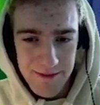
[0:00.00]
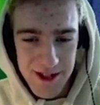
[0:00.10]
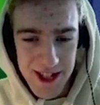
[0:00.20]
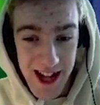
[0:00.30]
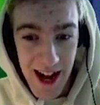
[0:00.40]

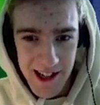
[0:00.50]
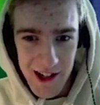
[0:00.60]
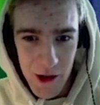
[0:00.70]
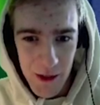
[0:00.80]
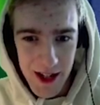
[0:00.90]
Just out of
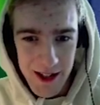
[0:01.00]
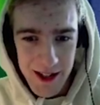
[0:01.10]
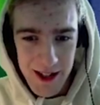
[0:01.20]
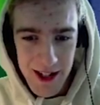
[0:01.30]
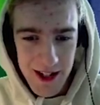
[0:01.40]
nowhere.
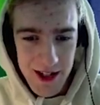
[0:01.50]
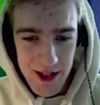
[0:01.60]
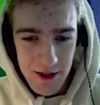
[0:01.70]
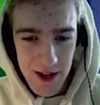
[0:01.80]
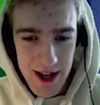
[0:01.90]
It's
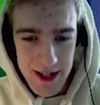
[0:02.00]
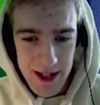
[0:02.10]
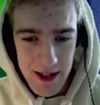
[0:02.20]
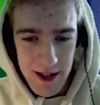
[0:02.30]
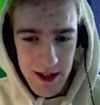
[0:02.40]

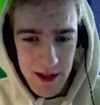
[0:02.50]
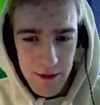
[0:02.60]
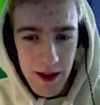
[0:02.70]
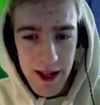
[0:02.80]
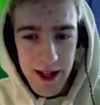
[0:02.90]
crazy.
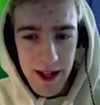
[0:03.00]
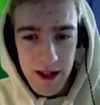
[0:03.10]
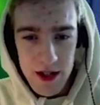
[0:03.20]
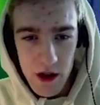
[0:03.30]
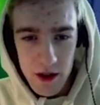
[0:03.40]
Monkey King
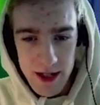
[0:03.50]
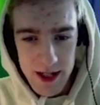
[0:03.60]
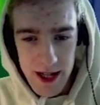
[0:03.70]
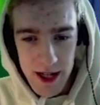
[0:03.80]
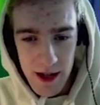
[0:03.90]
is
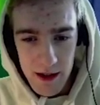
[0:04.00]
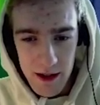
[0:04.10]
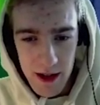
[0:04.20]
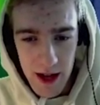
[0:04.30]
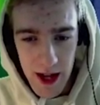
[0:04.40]
honestly
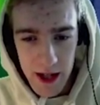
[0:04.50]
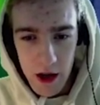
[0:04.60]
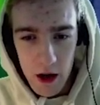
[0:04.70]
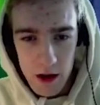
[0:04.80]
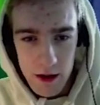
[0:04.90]
a
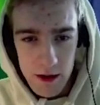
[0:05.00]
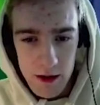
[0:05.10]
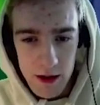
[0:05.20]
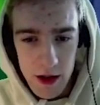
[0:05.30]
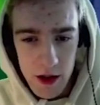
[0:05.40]
god.
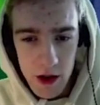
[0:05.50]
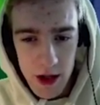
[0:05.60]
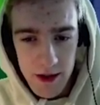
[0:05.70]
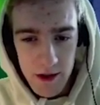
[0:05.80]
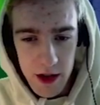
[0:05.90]

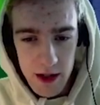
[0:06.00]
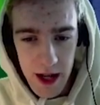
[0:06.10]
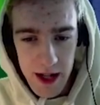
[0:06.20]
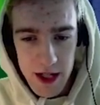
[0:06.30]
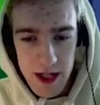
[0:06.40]
Not even gonna
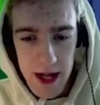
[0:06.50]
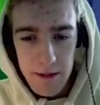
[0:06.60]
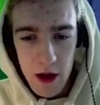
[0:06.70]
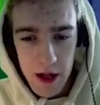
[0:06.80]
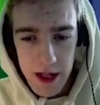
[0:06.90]
lie. Just keep
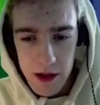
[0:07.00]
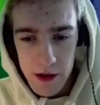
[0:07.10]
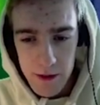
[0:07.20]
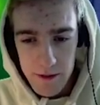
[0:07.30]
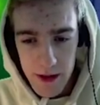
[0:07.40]
blocking,
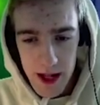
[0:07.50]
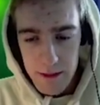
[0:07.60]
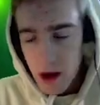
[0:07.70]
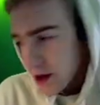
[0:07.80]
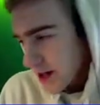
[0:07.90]
dude. Keep
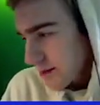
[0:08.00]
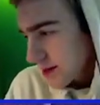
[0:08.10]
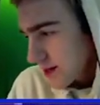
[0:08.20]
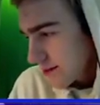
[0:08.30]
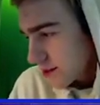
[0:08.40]
blocking. I
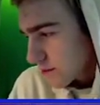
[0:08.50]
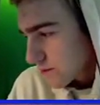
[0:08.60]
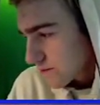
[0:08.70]
believe in you.